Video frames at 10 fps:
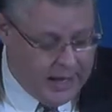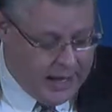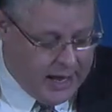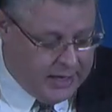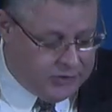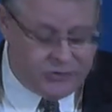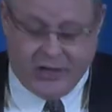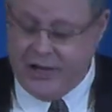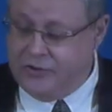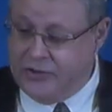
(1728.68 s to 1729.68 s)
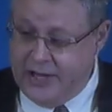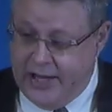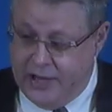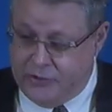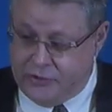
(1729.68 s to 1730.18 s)
And it says
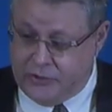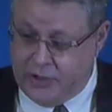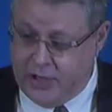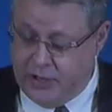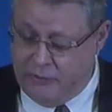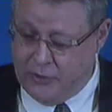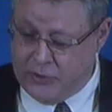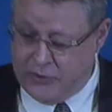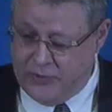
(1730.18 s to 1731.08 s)
this, verse